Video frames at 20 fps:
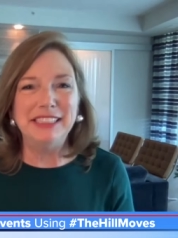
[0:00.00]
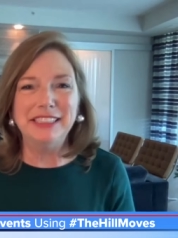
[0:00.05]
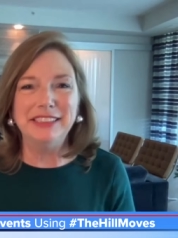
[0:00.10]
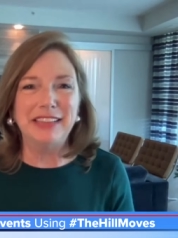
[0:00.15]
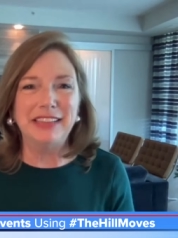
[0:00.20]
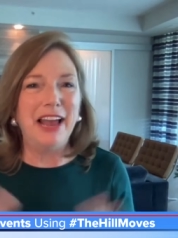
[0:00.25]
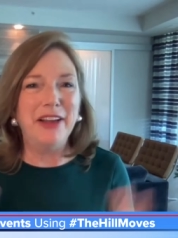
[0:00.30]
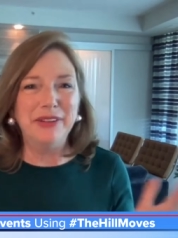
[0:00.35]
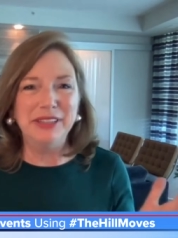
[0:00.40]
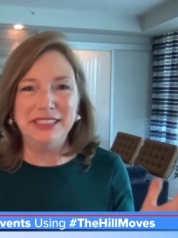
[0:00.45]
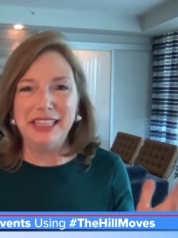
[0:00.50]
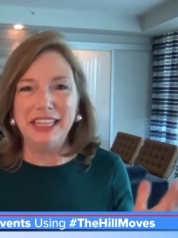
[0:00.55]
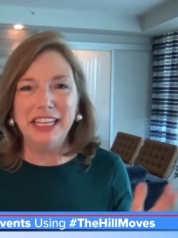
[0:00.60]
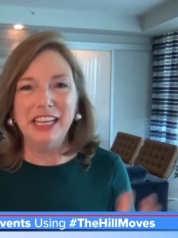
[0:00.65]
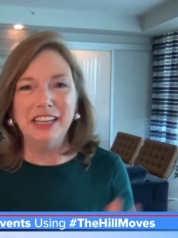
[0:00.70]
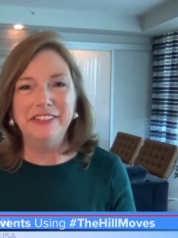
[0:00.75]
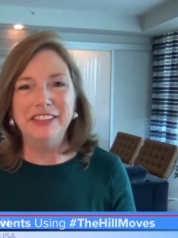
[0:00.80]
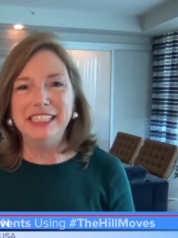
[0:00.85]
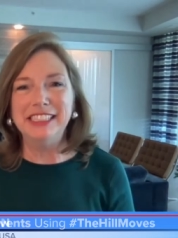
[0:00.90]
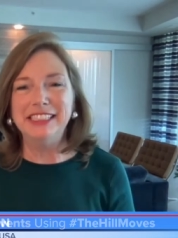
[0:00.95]
is i always
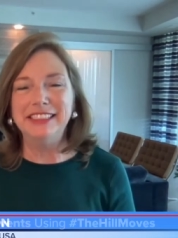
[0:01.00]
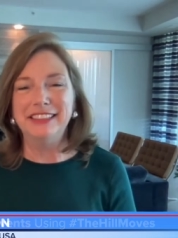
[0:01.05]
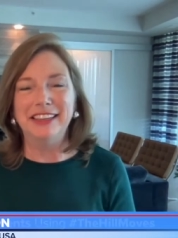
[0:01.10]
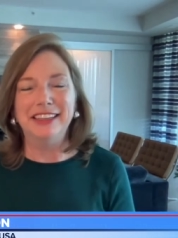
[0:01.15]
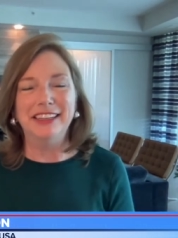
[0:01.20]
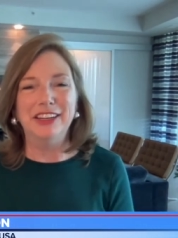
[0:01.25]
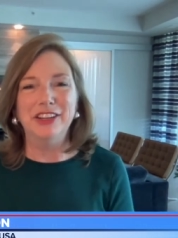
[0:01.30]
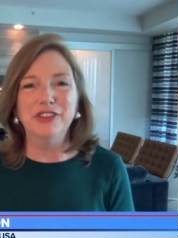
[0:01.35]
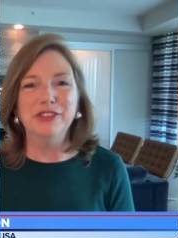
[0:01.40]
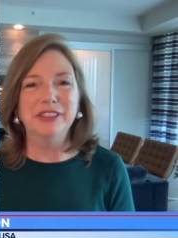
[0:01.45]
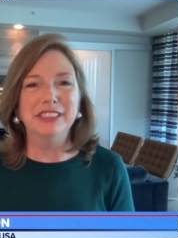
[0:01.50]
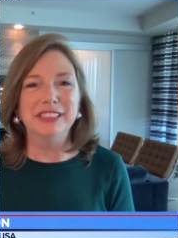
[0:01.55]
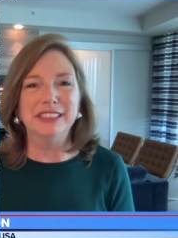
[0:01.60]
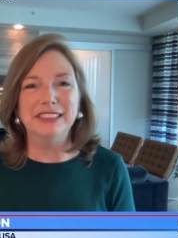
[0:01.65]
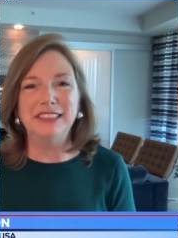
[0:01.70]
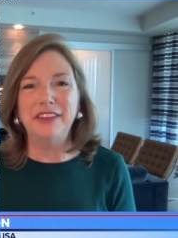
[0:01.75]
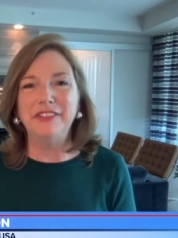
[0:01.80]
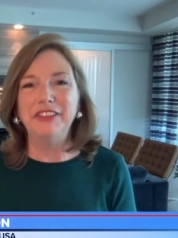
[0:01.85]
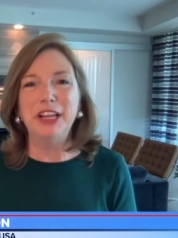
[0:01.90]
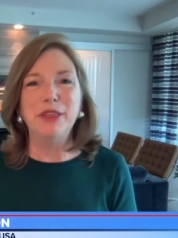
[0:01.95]
think of it as a
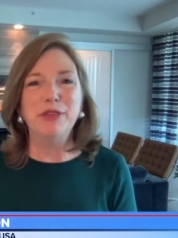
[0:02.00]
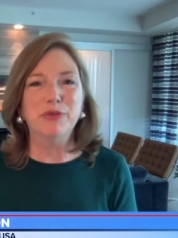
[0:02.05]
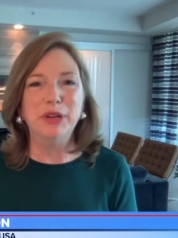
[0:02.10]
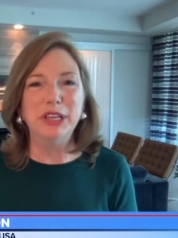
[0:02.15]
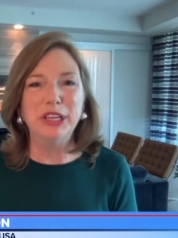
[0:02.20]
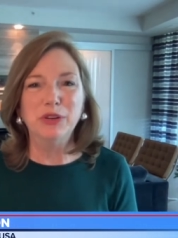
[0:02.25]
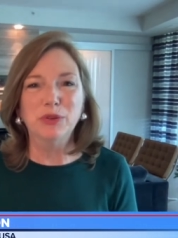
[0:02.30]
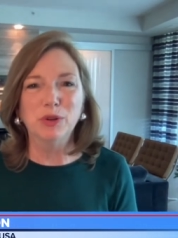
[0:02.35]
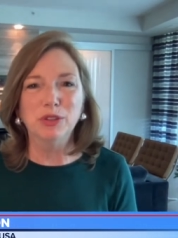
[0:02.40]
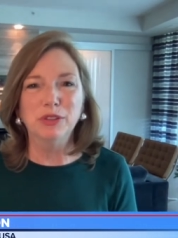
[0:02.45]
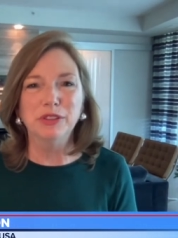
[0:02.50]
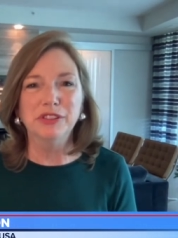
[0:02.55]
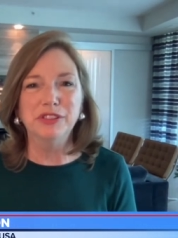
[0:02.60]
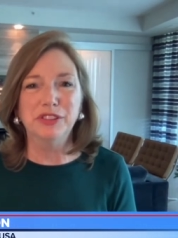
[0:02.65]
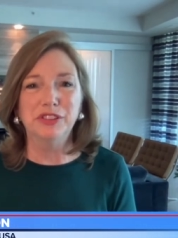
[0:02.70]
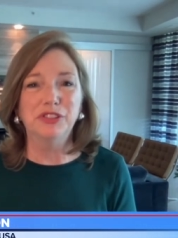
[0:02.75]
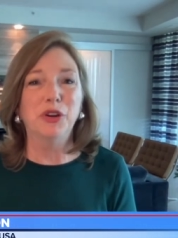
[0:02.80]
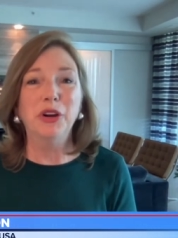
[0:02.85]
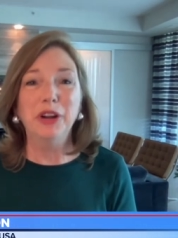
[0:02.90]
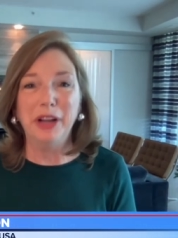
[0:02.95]
173 year old
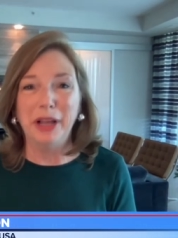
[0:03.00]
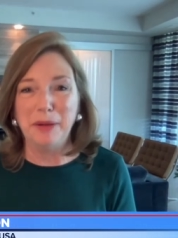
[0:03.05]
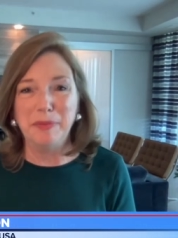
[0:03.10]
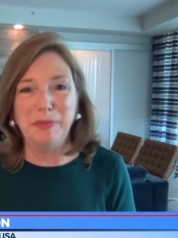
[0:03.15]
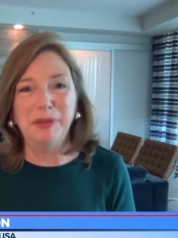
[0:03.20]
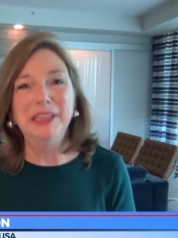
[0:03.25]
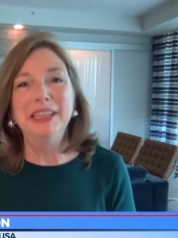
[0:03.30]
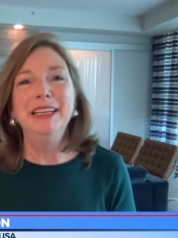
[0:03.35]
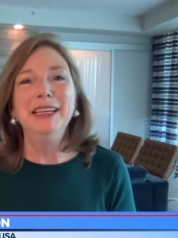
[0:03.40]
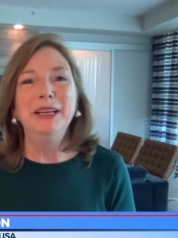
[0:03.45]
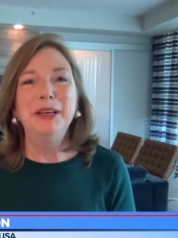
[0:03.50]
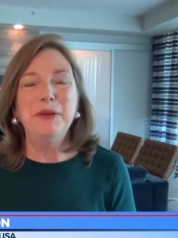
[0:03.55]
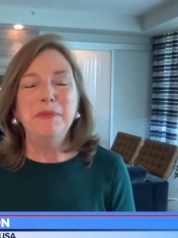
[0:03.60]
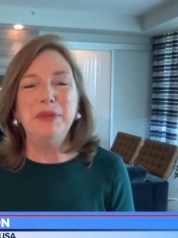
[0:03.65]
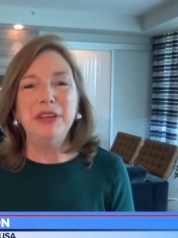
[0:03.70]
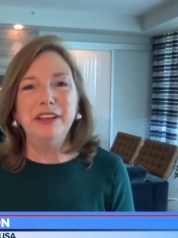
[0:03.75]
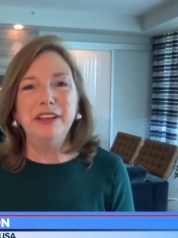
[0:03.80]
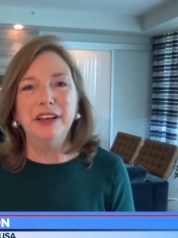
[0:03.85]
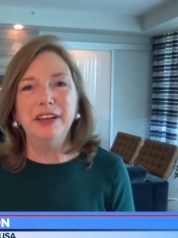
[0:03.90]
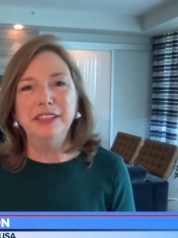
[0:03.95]
startup
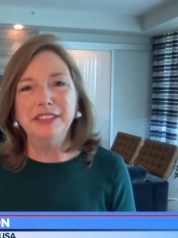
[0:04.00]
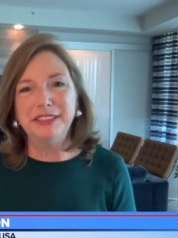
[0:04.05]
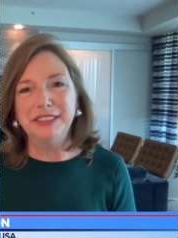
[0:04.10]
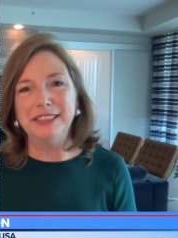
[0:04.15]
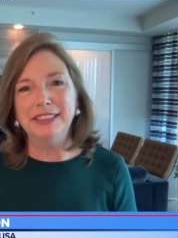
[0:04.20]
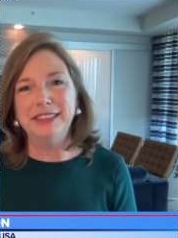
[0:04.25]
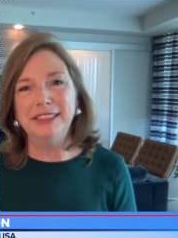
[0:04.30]
because